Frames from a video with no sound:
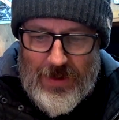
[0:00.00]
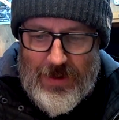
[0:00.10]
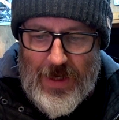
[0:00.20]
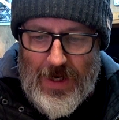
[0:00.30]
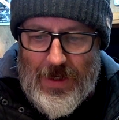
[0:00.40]

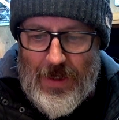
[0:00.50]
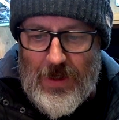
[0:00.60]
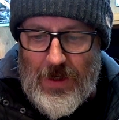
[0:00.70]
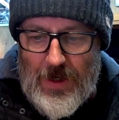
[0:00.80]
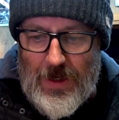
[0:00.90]

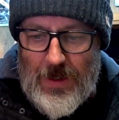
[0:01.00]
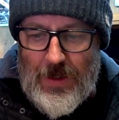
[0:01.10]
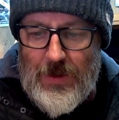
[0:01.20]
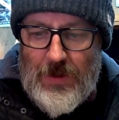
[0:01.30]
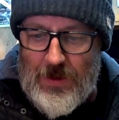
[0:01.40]

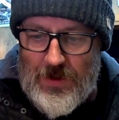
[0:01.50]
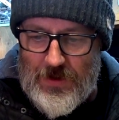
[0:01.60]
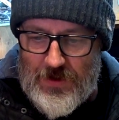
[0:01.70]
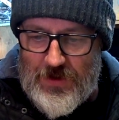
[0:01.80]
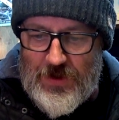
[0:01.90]
KLR
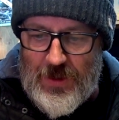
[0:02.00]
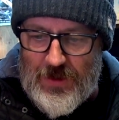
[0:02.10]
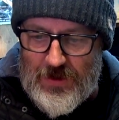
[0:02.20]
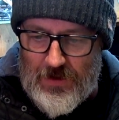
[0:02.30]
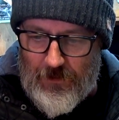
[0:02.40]

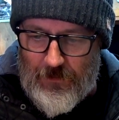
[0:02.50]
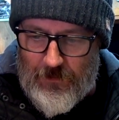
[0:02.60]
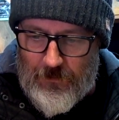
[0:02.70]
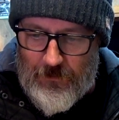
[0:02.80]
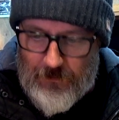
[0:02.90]

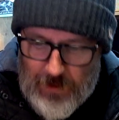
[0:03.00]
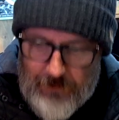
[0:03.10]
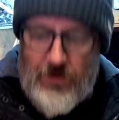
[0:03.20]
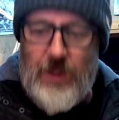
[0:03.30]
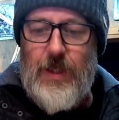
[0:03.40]

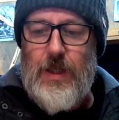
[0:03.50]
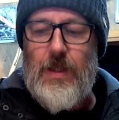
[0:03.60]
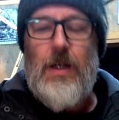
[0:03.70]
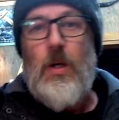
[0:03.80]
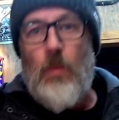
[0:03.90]
650.
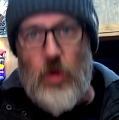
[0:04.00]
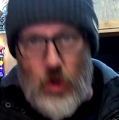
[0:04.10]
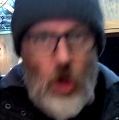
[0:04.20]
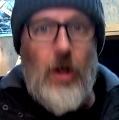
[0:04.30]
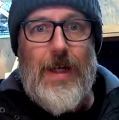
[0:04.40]

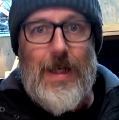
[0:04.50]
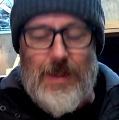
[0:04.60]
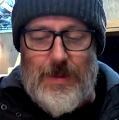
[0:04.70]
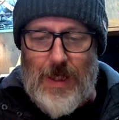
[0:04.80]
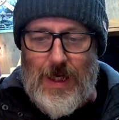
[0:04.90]
Got to get
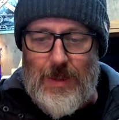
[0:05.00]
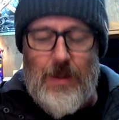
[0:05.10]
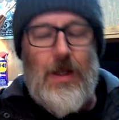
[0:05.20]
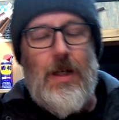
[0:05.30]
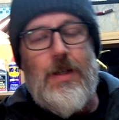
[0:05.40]
it done.
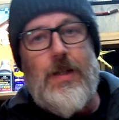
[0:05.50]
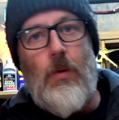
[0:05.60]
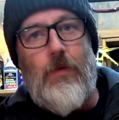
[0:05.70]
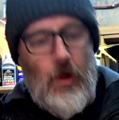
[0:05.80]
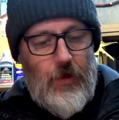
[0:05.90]
So
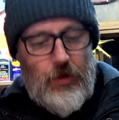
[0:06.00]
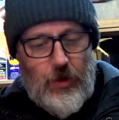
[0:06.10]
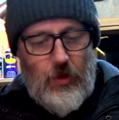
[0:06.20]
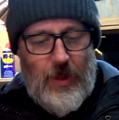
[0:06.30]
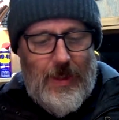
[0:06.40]
we've got the
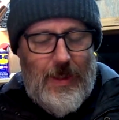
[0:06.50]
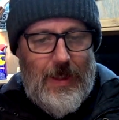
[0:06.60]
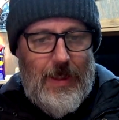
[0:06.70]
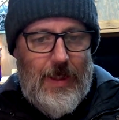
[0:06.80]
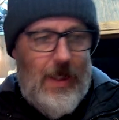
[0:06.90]

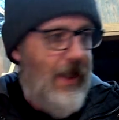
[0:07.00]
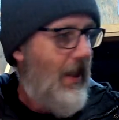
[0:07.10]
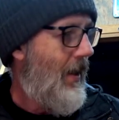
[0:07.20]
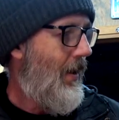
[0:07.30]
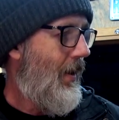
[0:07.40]
doohickey
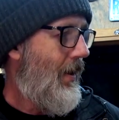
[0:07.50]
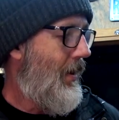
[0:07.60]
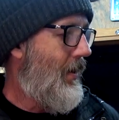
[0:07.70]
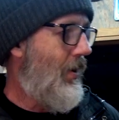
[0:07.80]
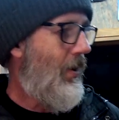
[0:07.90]

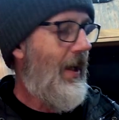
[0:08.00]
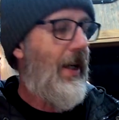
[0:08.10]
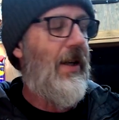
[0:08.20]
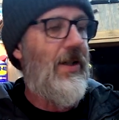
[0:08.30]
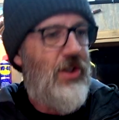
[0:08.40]

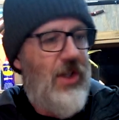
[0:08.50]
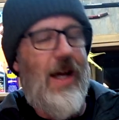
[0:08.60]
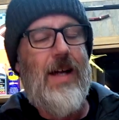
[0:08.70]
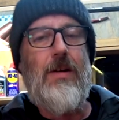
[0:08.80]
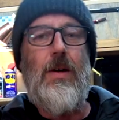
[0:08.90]
to
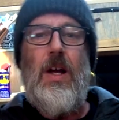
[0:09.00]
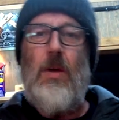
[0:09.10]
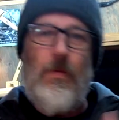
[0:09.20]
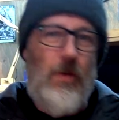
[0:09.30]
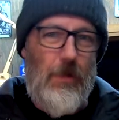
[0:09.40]
check.
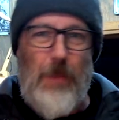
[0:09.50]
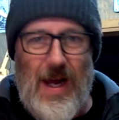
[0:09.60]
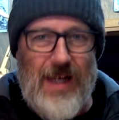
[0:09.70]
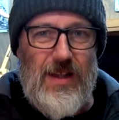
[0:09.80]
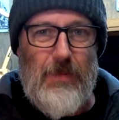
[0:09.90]
We've got to
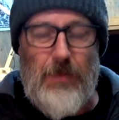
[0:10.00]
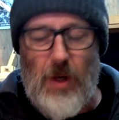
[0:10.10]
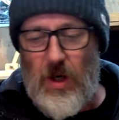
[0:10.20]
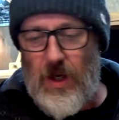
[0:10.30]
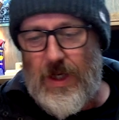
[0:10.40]
paint the
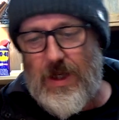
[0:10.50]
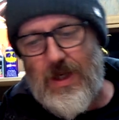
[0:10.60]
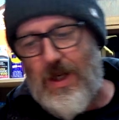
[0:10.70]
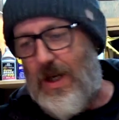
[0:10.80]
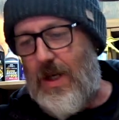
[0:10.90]
bike.
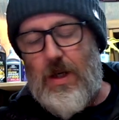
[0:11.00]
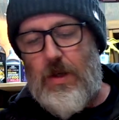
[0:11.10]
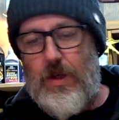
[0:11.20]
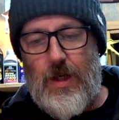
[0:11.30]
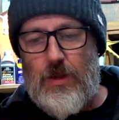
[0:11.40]

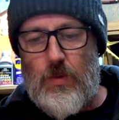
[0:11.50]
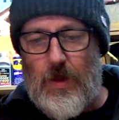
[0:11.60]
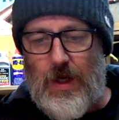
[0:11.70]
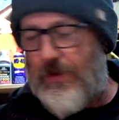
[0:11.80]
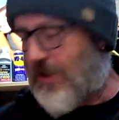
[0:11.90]
Who knows
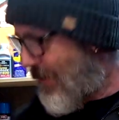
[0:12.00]
what else?